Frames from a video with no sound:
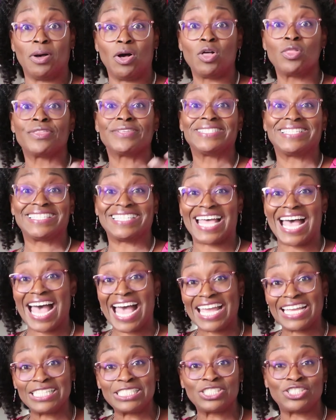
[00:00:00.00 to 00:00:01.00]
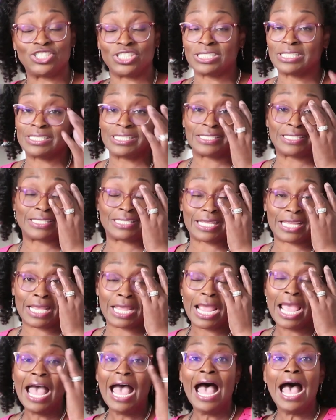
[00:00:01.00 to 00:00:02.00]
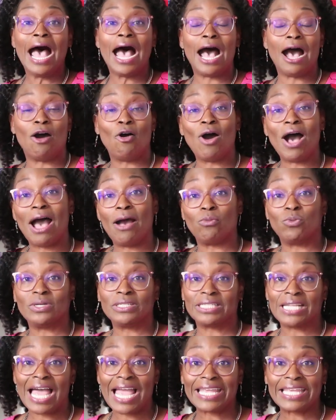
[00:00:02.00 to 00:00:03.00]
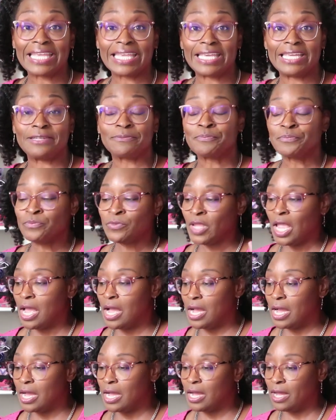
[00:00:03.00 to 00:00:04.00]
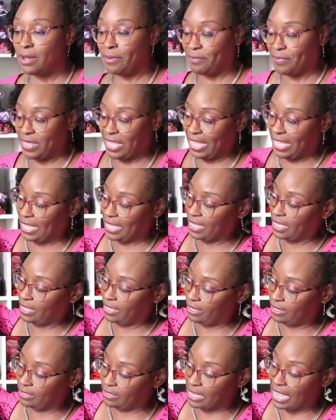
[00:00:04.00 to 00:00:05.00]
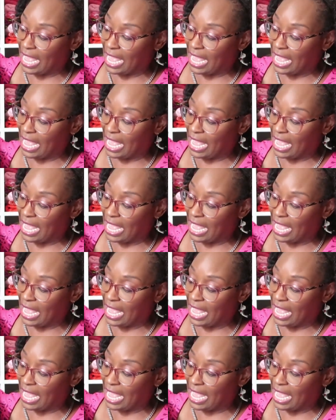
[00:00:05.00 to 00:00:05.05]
both sides just to see how I would like it. And